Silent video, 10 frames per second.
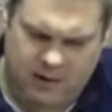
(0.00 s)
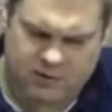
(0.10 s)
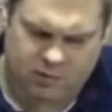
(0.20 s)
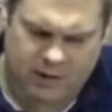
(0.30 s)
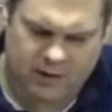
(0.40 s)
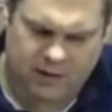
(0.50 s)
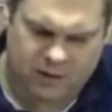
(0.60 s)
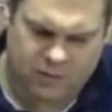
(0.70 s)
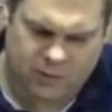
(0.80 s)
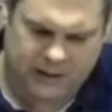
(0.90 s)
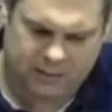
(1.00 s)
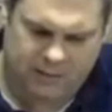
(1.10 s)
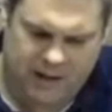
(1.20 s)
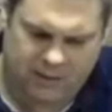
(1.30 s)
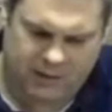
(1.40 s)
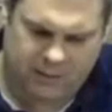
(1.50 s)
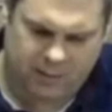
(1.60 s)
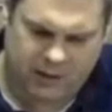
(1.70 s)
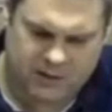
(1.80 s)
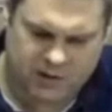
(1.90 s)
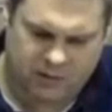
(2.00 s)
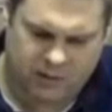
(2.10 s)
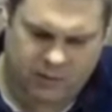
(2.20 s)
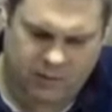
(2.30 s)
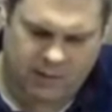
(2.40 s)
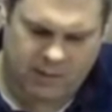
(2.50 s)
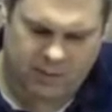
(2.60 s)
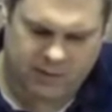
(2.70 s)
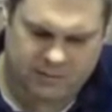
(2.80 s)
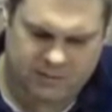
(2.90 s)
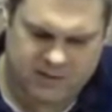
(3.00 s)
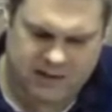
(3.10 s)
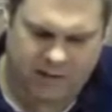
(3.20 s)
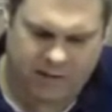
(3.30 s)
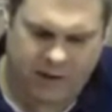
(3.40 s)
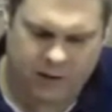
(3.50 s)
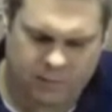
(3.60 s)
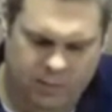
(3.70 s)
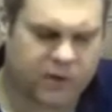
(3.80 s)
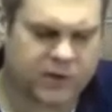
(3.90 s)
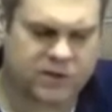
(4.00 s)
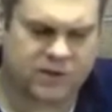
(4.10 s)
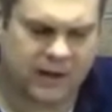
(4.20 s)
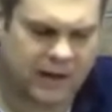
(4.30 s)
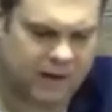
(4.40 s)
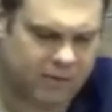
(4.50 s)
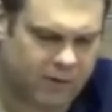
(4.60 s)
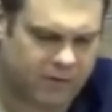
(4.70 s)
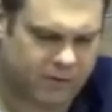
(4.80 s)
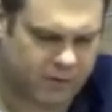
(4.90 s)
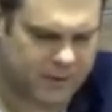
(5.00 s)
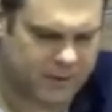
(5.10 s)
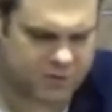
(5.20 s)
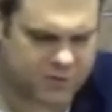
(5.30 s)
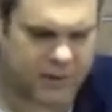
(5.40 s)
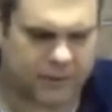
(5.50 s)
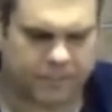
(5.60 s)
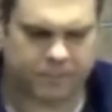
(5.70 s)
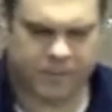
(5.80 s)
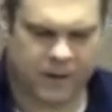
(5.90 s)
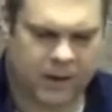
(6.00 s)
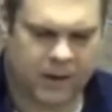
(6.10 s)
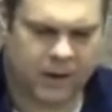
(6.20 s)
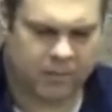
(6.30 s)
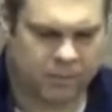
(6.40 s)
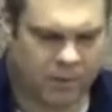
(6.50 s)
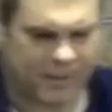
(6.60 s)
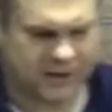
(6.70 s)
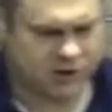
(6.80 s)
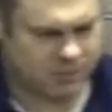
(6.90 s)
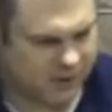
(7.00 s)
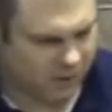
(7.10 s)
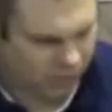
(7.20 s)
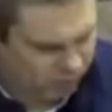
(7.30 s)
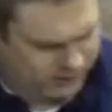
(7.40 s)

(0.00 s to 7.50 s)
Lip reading: Now surrender those wicked men of Gibeah so that we may put them to death and purge the evil from Israel. But Benjamin